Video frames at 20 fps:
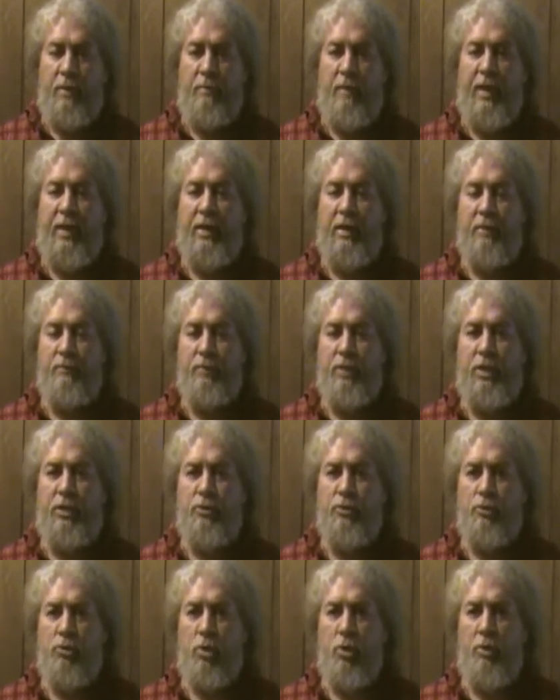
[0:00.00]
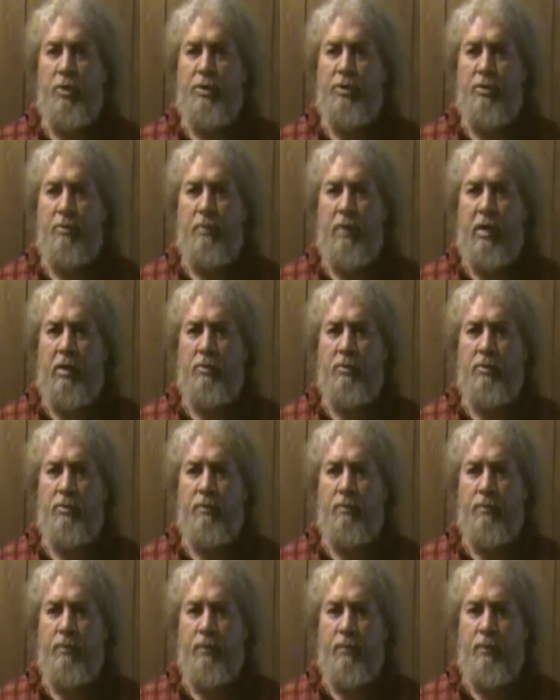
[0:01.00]
they make up these stories about
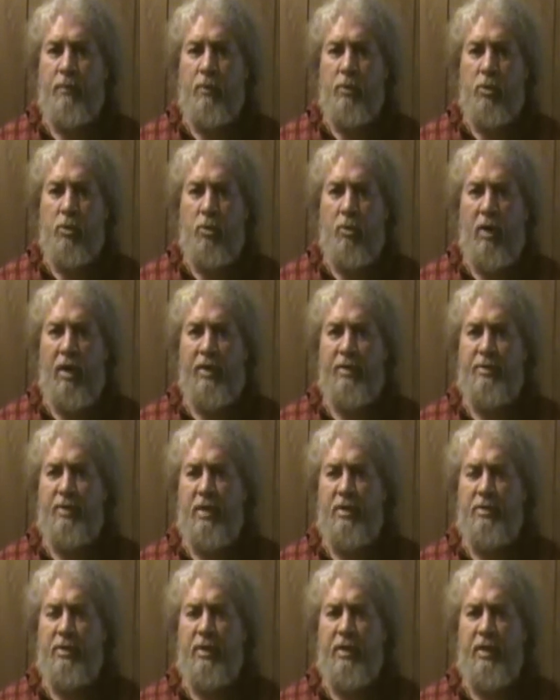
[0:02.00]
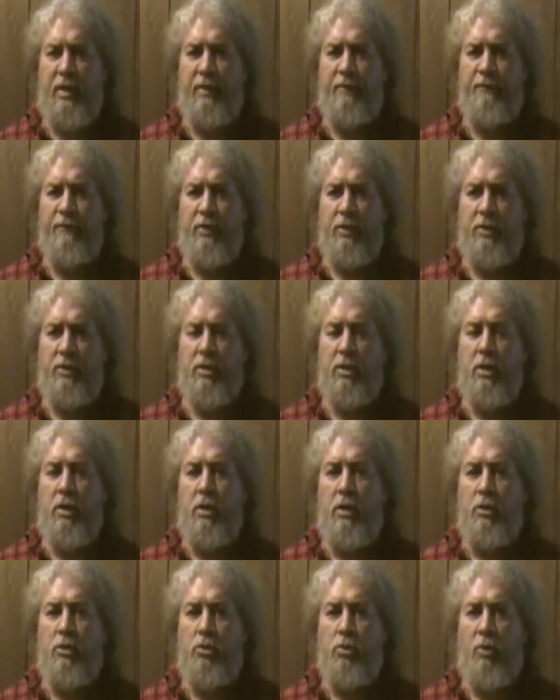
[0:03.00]
Christ as an infant
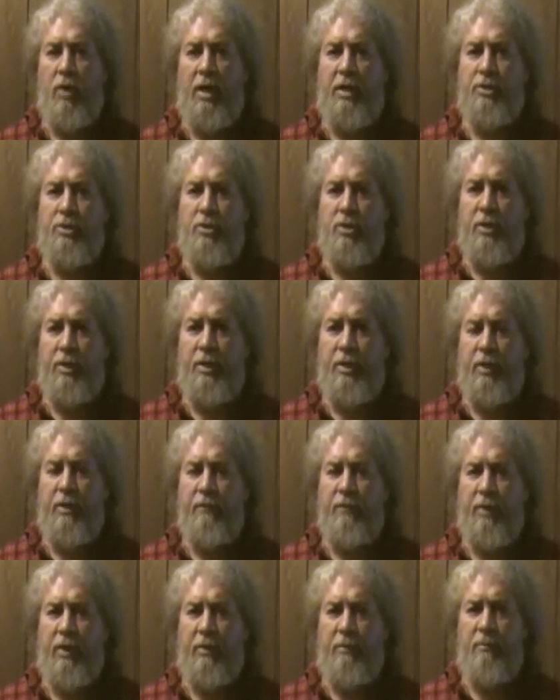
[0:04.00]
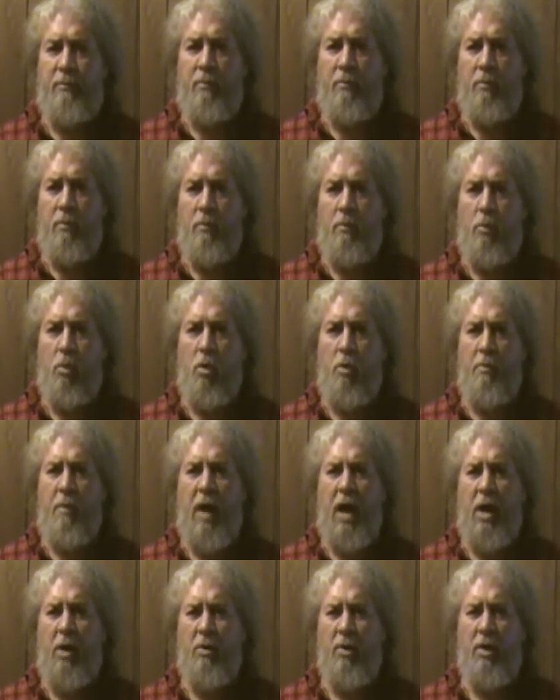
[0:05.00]
to actually give him more
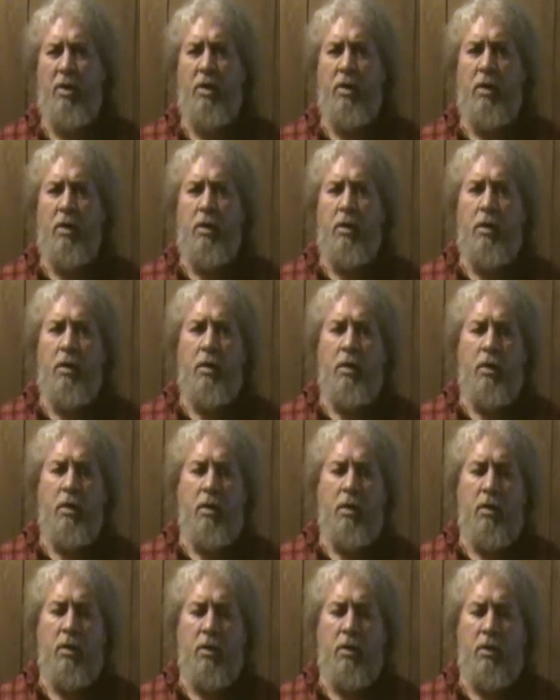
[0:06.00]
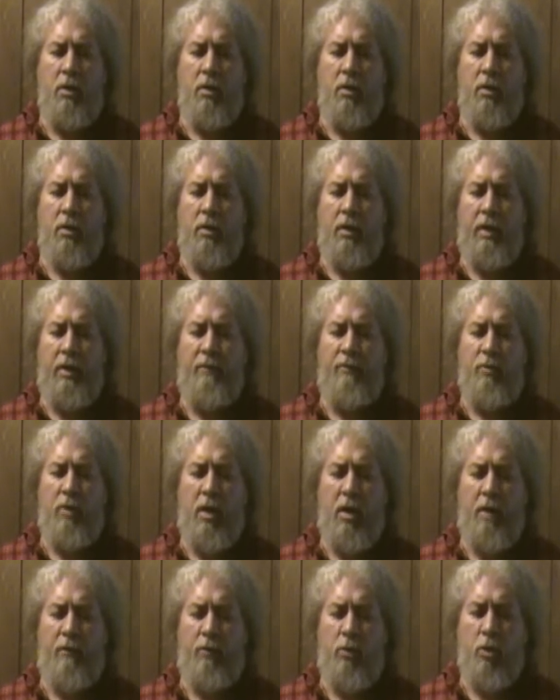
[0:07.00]
power. And
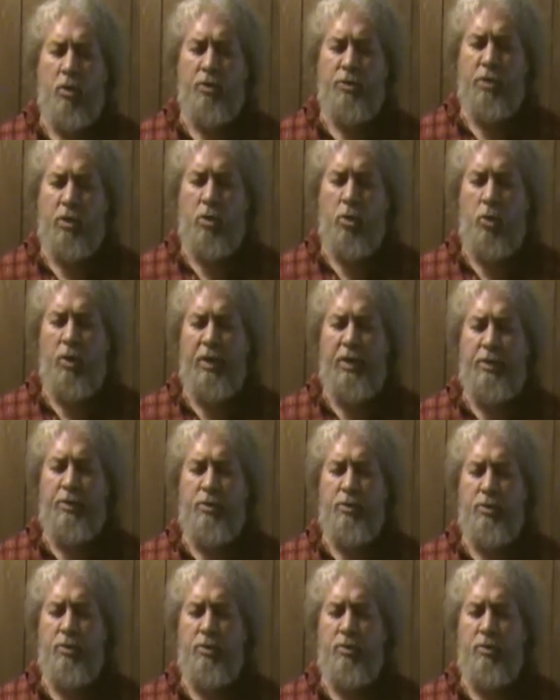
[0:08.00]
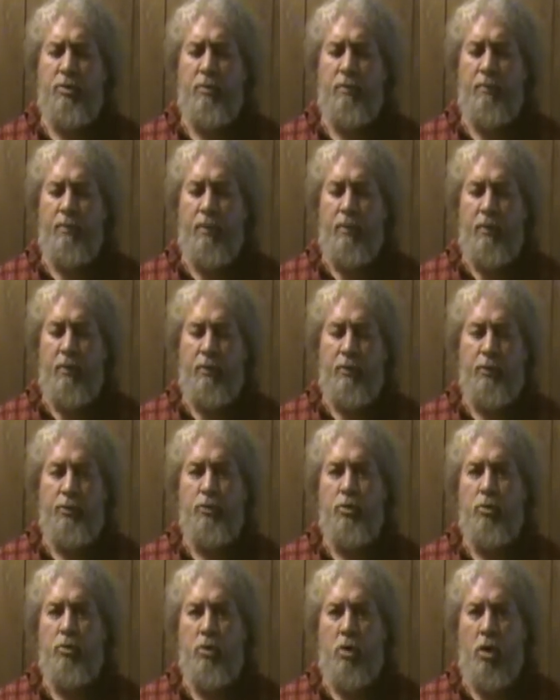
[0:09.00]
of course, according to the
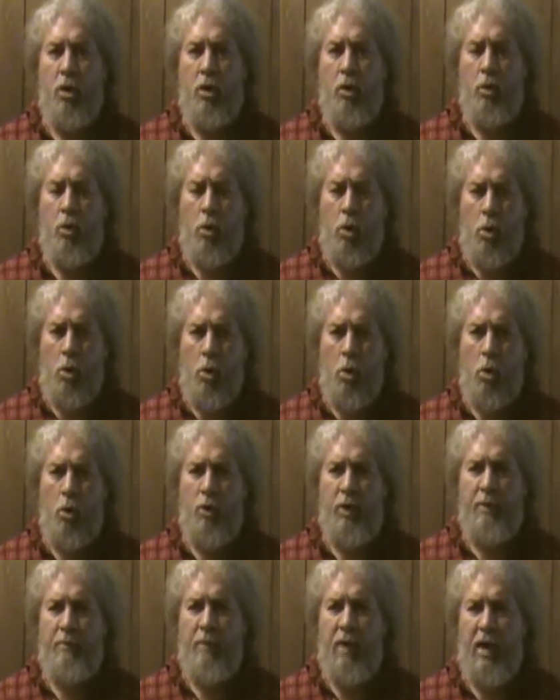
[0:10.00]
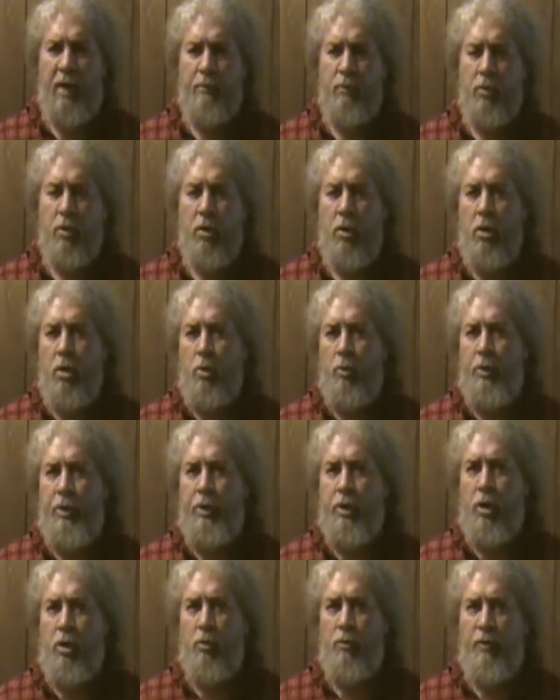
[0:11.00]
so-called Holy Bible,
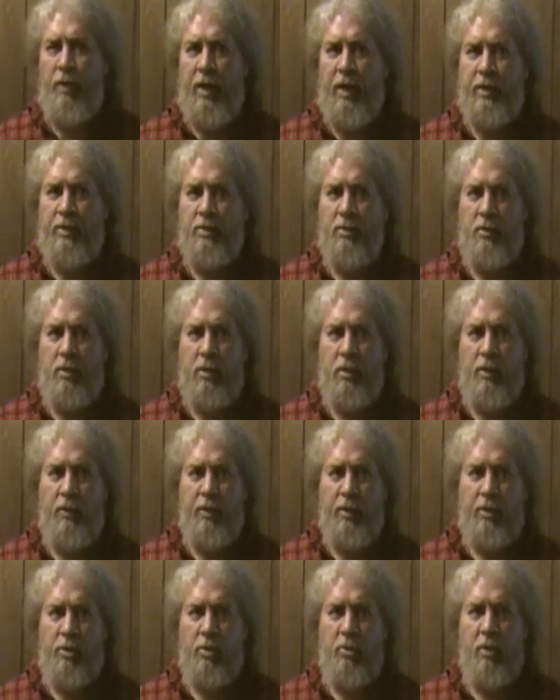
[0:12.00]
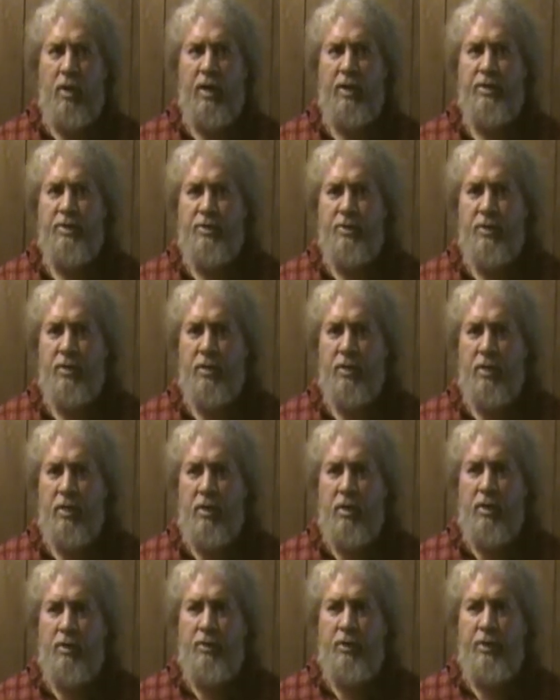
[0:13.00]
we know that Christ
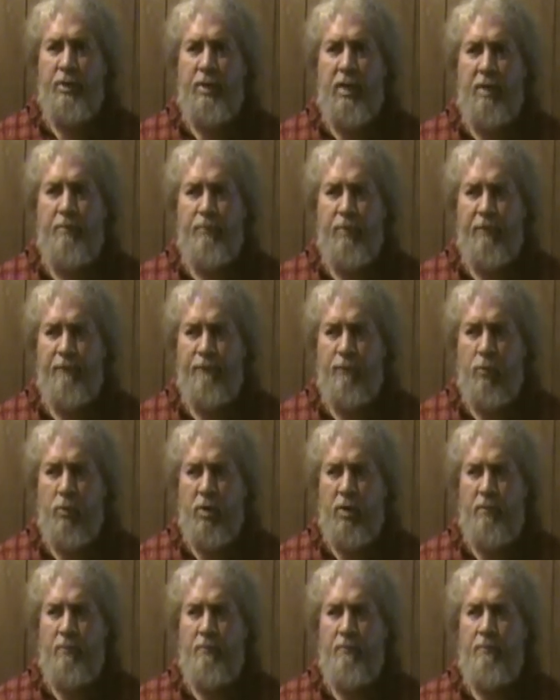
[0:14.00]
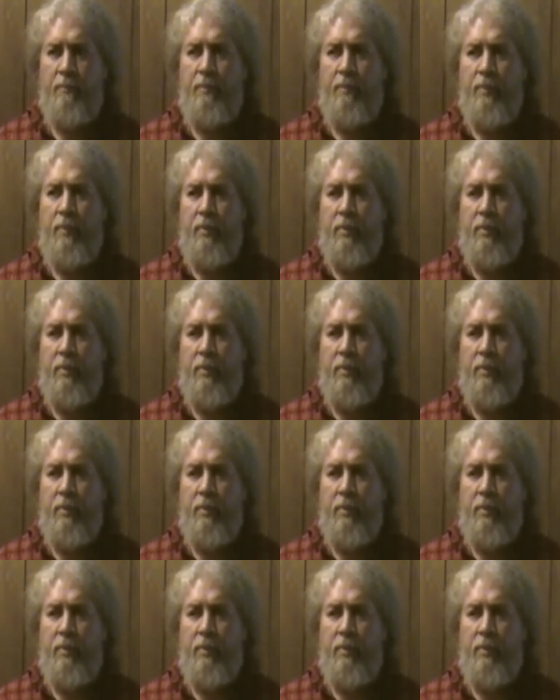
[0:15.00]
did not perform